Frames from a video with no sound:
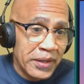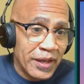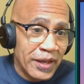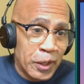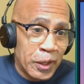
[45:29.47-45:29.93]

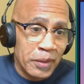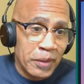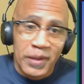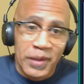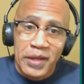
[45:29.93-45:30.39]

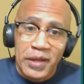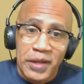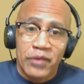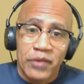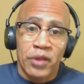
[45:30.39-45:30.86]

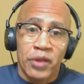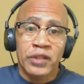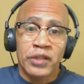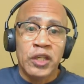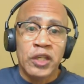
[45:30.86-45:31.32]
So the
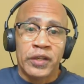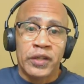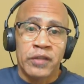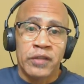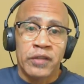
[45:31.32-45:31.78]
third secret
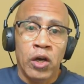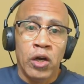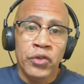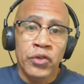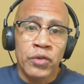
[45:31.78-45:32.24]
is, how
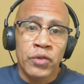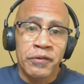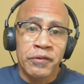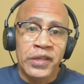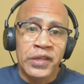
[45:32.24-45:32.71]
do you
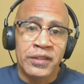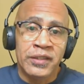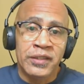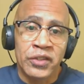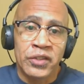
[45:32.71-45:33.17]
convince
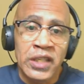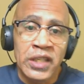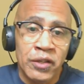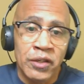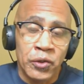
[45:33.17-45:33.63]
your
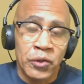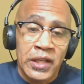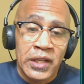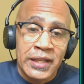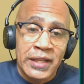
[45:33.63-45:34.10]
CEO
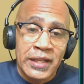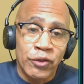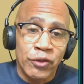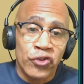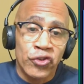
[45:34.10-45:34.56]
that
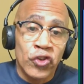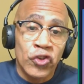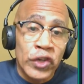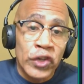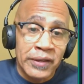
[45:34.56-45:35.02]
you
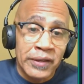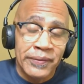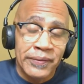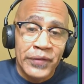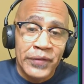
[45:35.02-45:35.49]
should
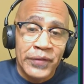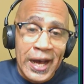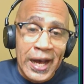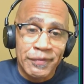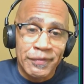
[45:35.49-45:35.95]

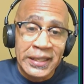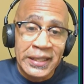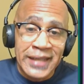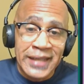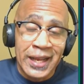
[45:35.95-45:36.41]
have
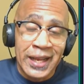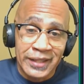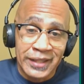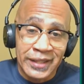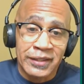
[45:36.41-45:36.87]
these
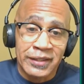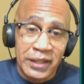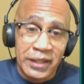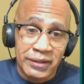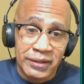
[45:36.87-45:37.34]
analytic
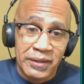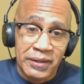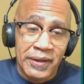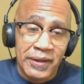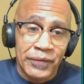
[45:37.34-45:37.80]
skills
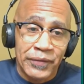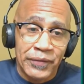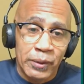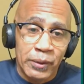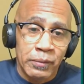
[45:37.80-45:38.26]

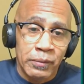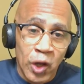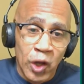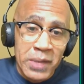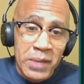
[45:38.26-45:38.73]

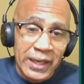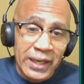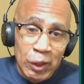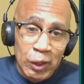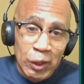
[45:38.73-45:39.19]
without making
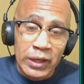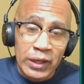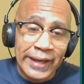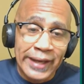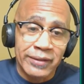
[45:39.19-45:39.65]
it look
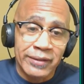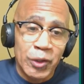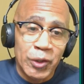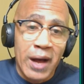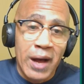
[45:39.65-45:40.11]
like you
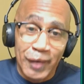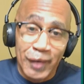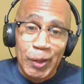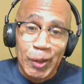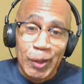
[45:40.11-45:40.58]
don't have a
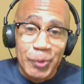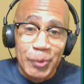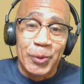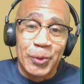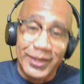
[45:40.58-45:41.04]

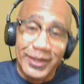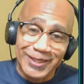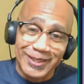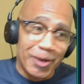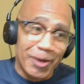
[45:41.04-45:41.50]
clue?
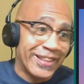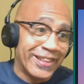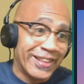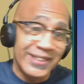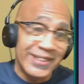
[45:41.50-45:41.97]
So
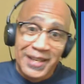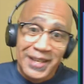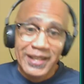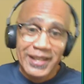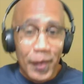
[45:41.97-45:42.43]

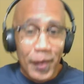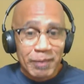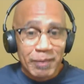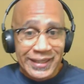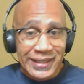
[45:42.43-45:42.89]
this one
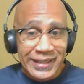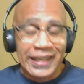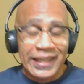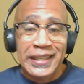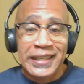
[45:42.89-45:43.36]
is
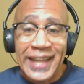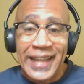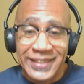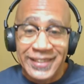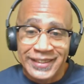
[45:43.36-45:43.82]
particularly
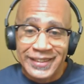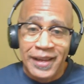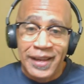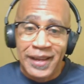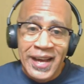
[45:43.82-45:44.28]
dicey,
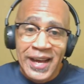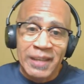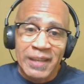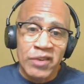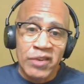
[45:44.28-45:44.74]
as I
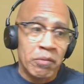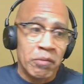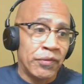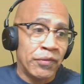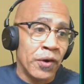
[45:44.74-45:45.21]
mentioned
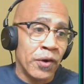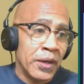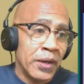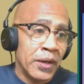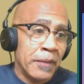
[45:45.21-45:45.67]
before,
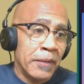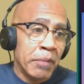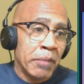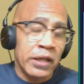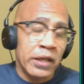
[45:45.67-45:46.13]

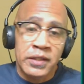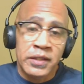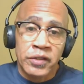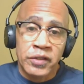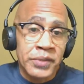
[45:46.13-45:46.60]
because
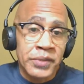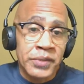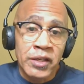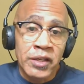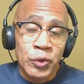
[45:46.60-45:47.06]
there's some
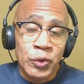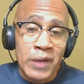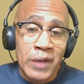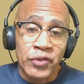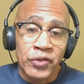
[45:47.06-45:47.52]
CEOs who
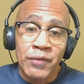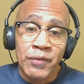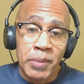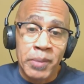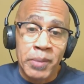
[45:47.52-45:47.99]
have just given
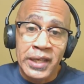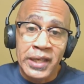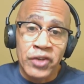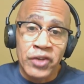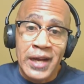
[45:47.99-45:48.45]
up on
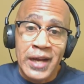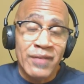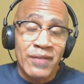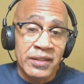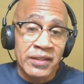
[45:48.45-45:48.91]
HR
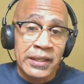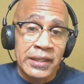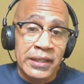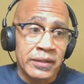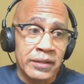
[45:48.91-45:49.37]
having these
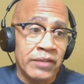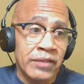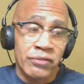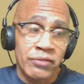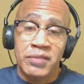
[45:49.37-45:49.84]
skills. They
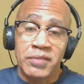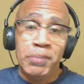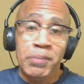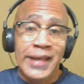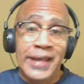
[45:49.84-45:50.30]

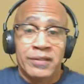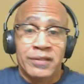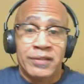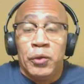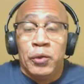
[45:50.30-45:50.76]
simply
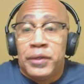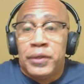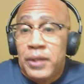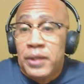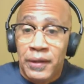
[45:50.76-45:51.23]
exclude
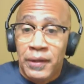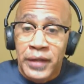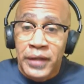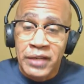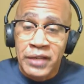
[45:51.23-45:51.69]

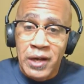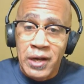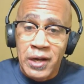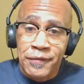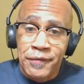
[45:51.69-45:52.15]

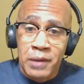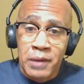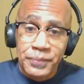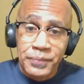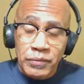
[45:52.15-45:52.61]
HR
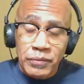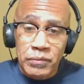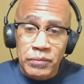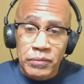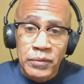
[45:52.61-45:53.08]
from
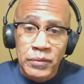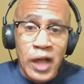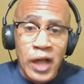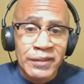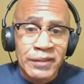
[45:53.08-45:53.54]
the
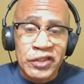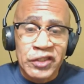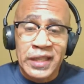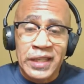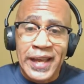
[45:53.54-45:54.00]

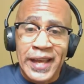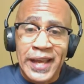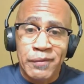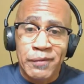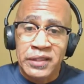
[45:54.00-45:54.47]
conversations that they
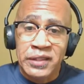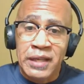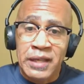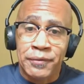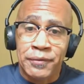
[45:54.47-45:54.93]
have with the
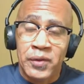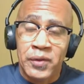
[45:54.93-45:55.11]
CFO.